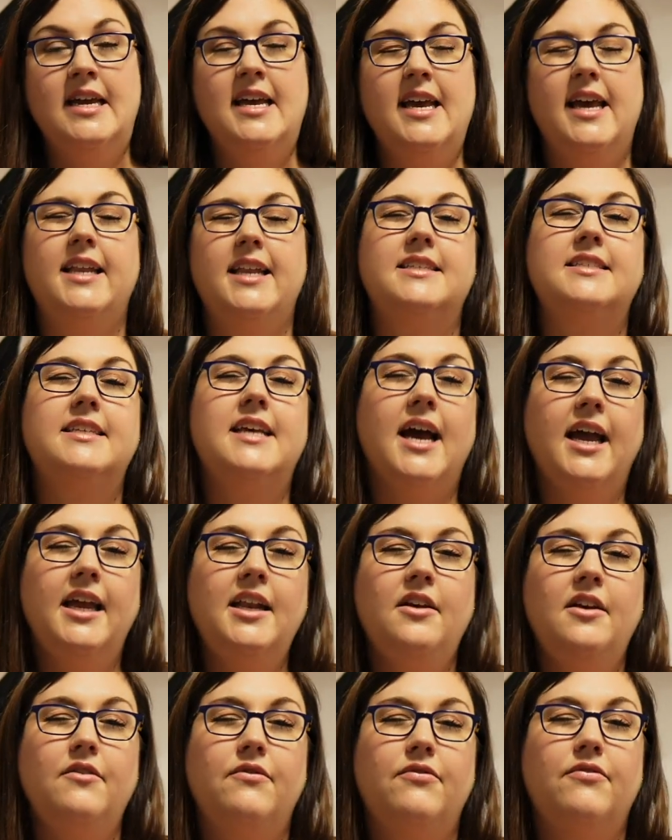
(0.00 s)
and it's
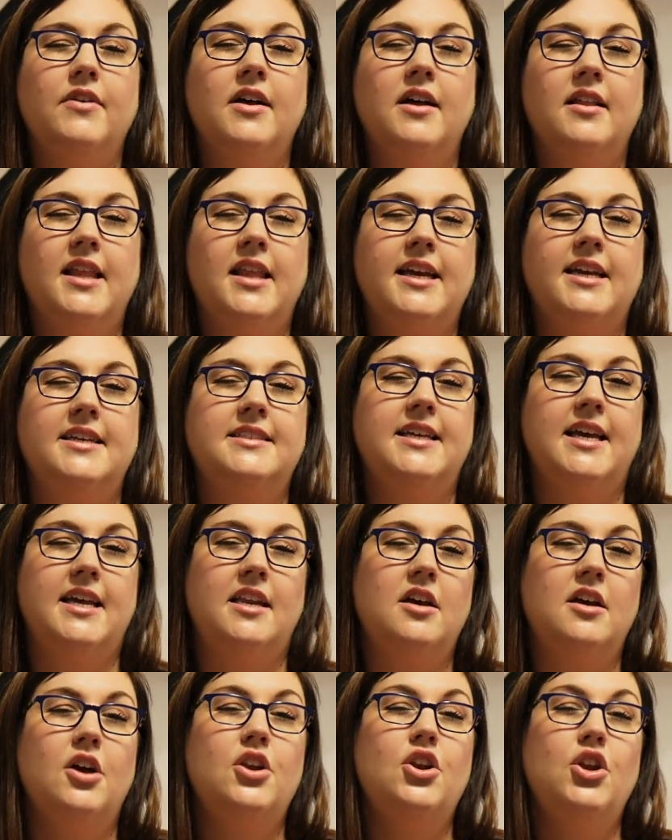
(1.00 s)
kind of like I
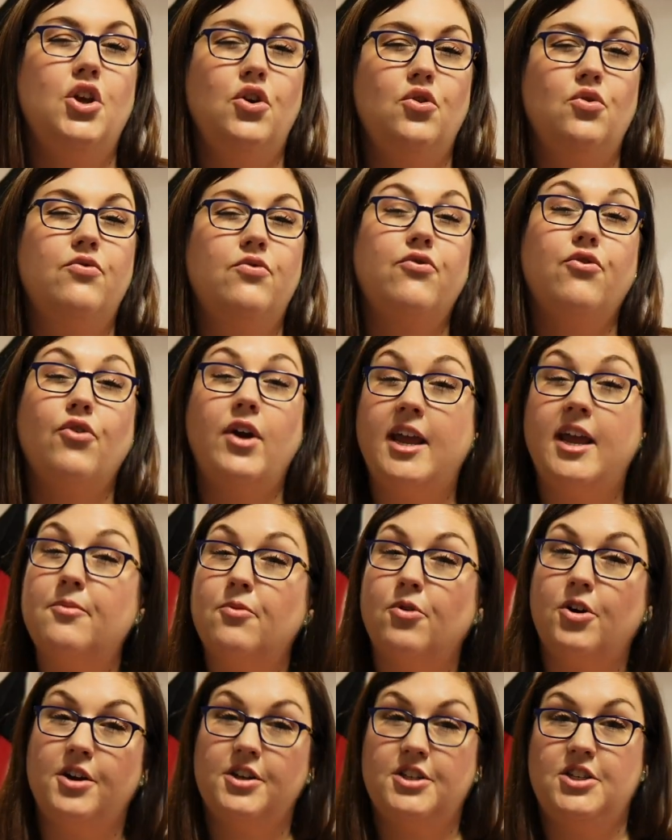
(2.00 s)
said, a new
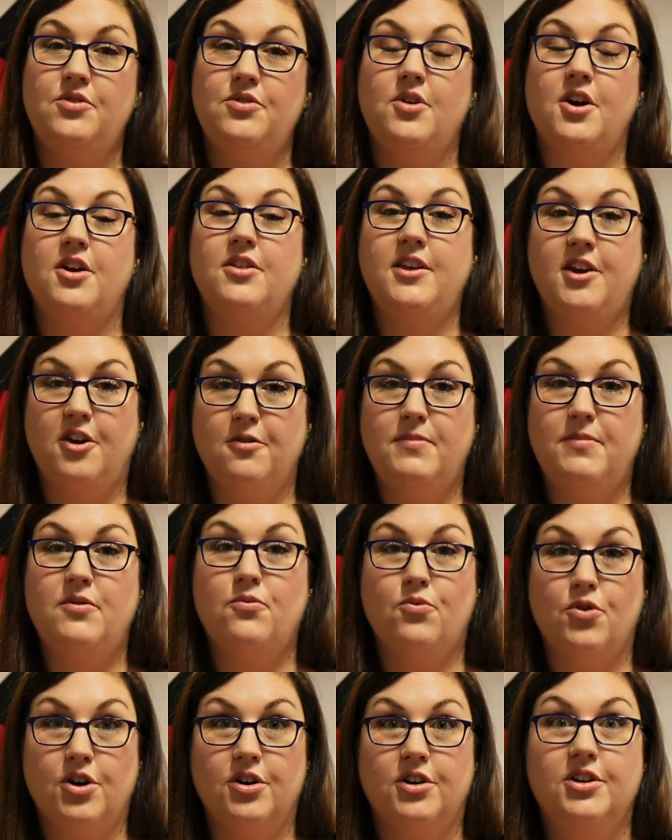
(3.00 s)
framework to our therapy
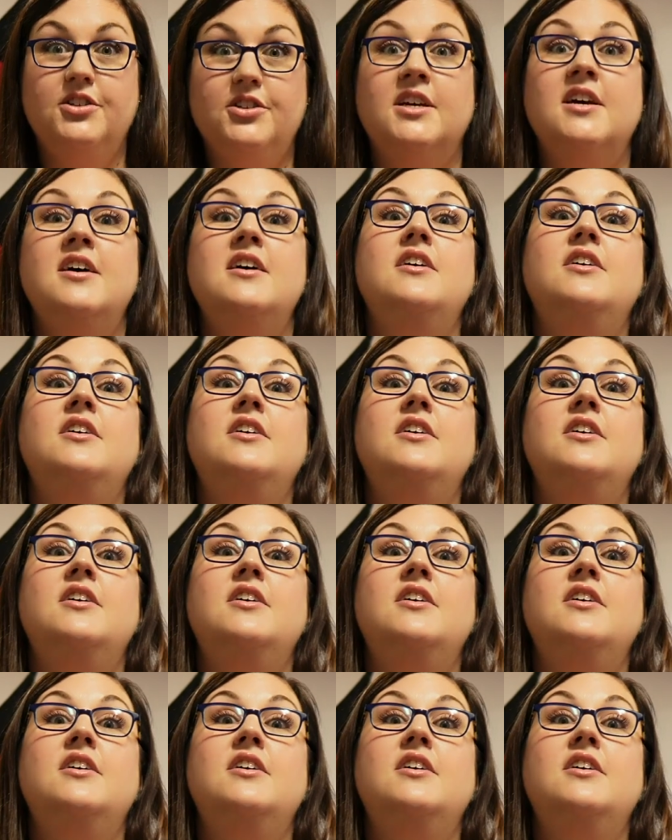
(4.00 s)
world.